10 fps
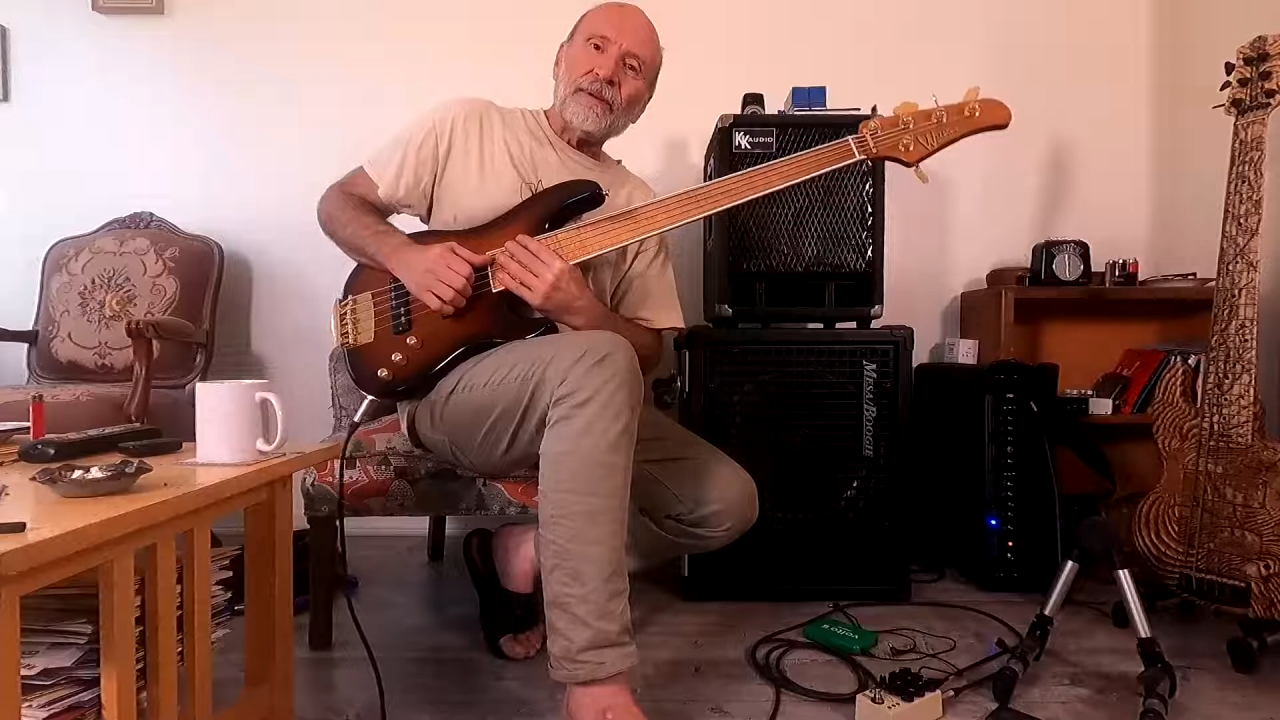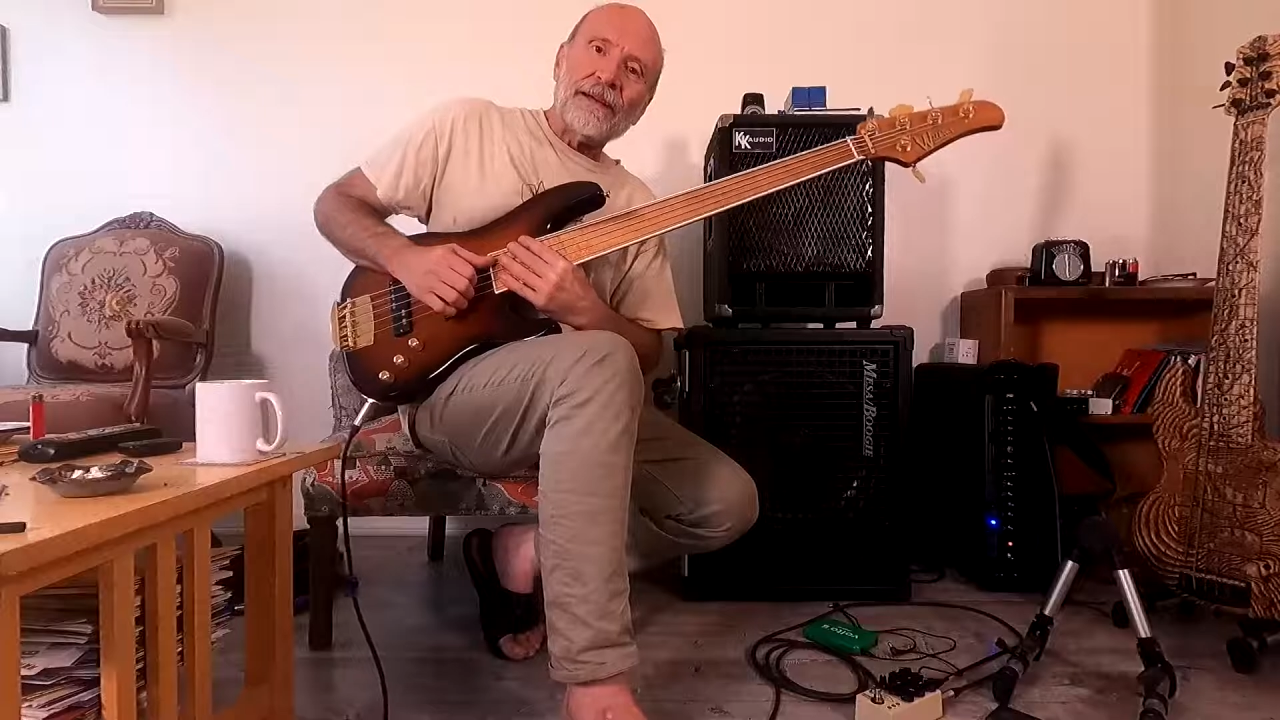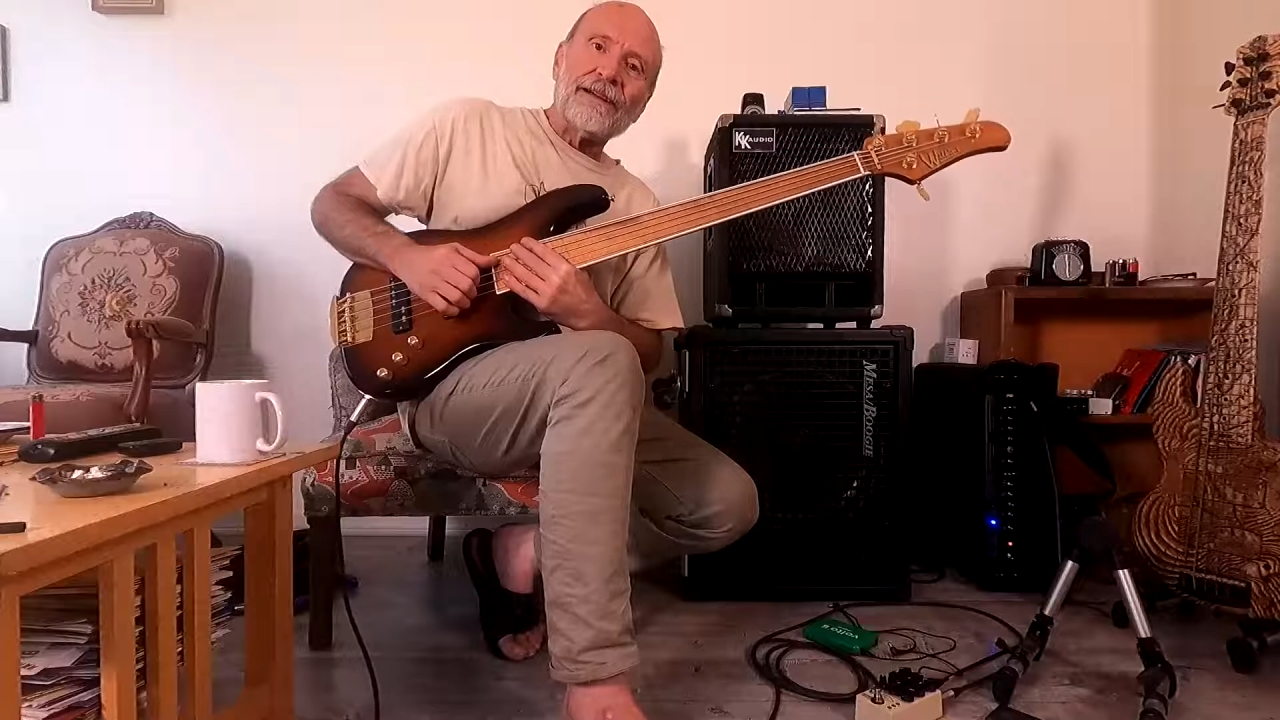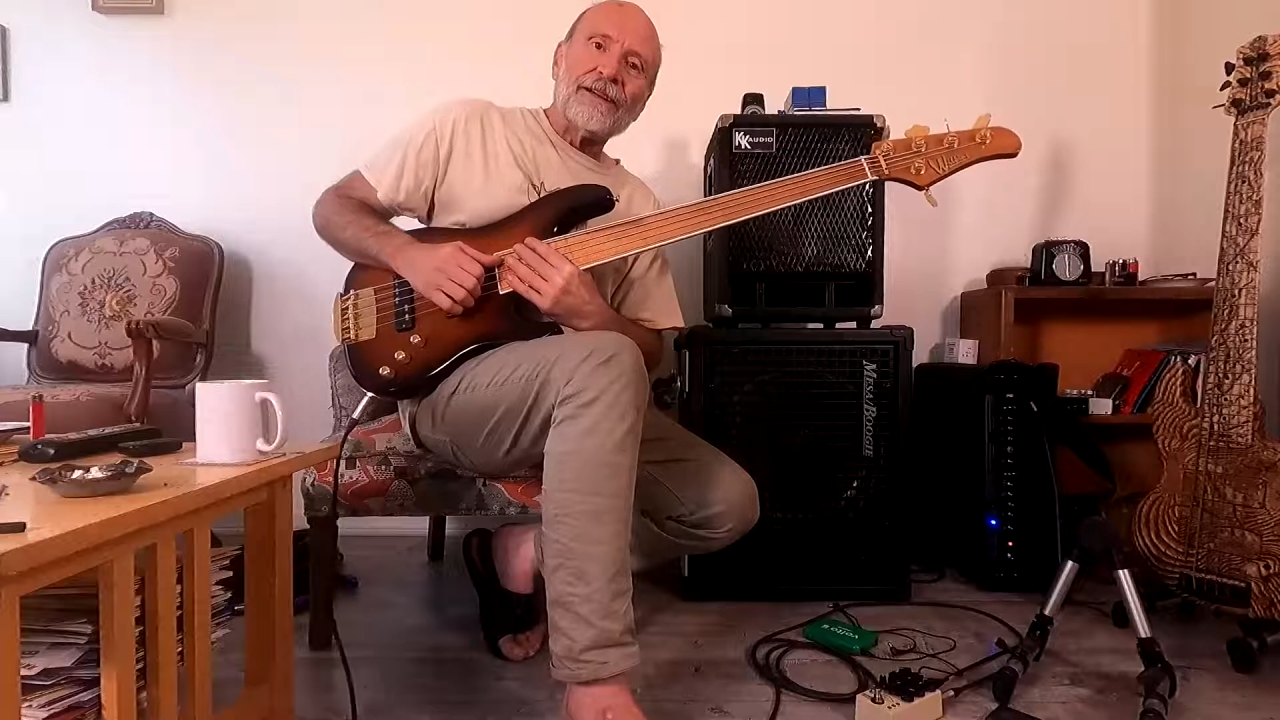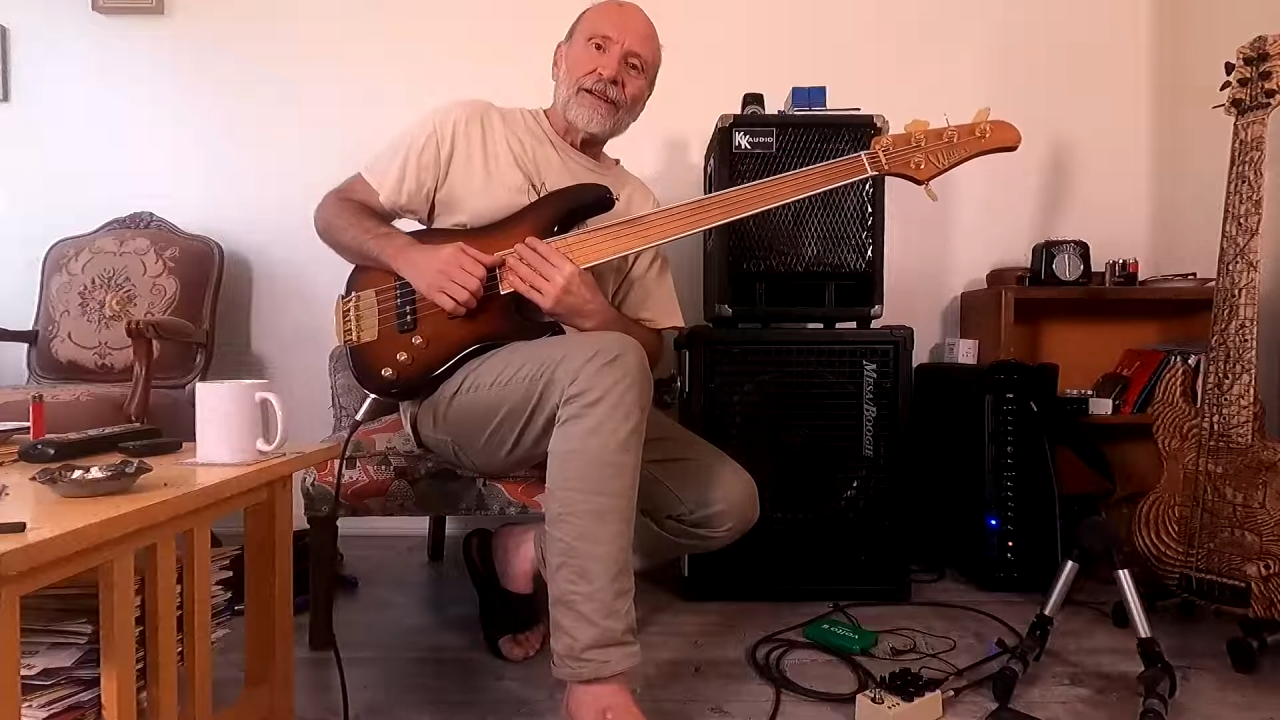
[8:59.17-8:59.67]

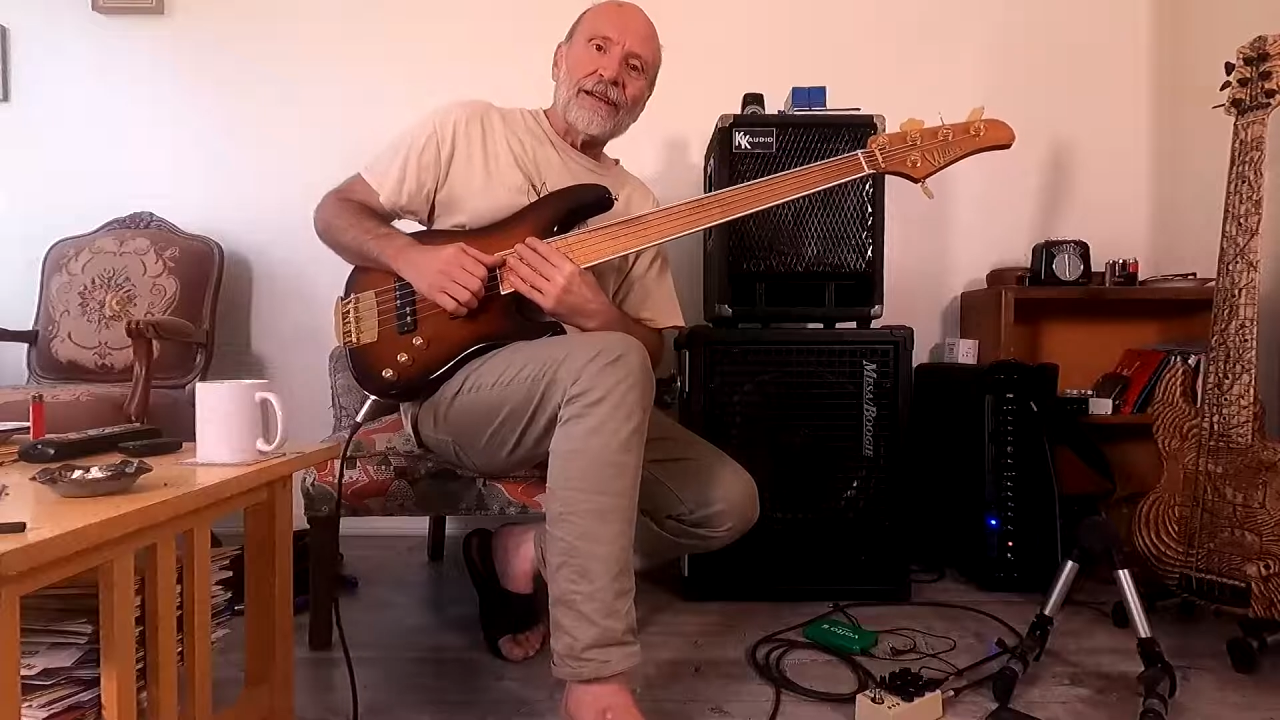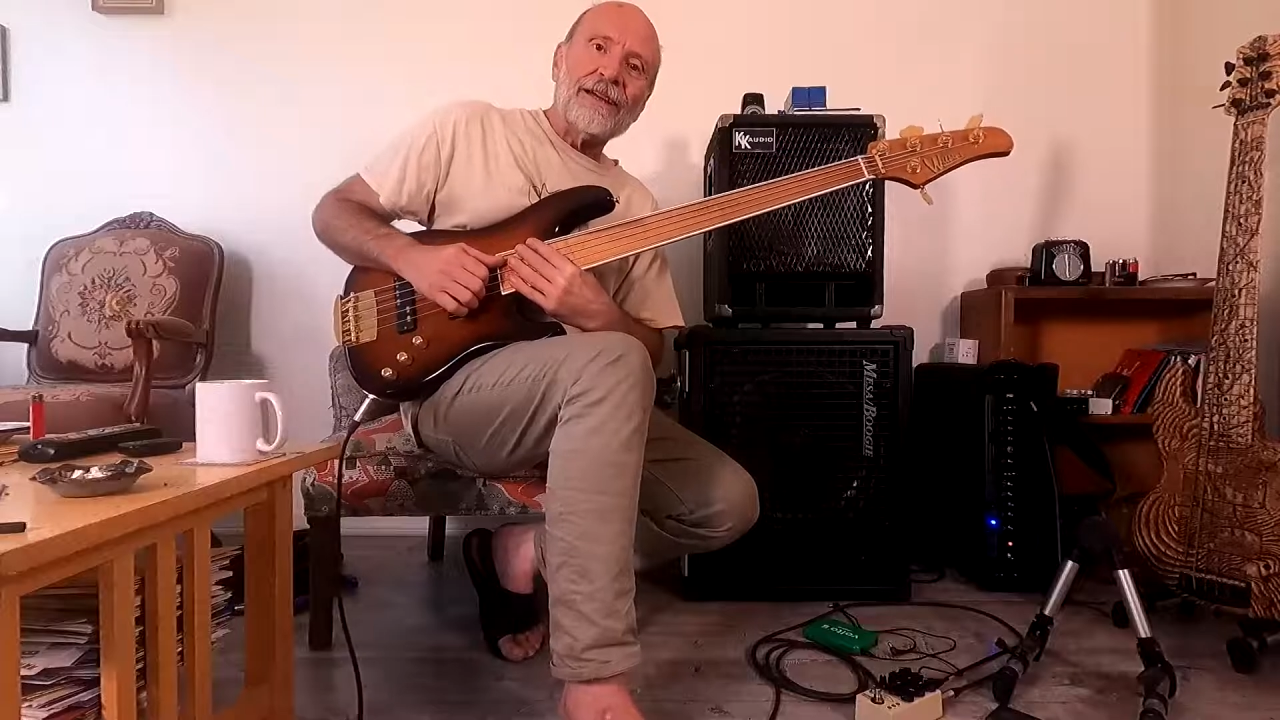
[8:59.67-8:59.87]
player,